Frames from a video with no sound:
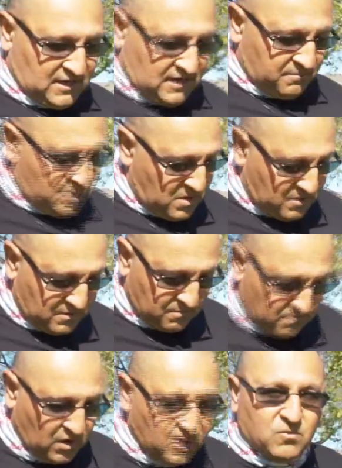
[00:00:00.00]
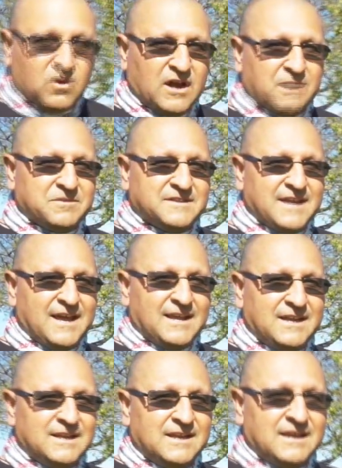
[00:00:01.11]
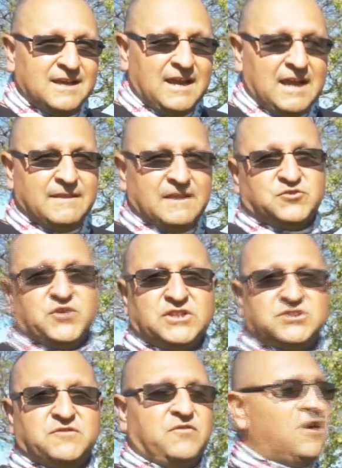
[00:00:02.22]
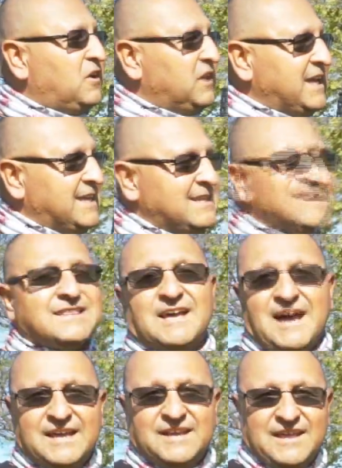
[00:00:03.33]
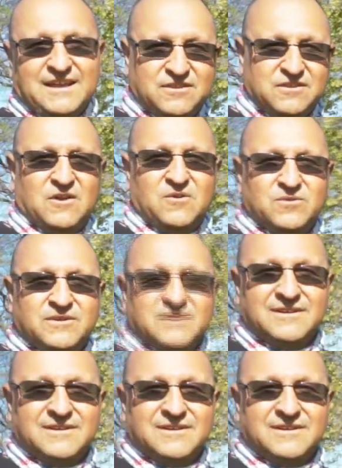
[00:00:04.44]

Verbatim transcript: um, mark where I'm standing, and the tree should fall inside of that zone.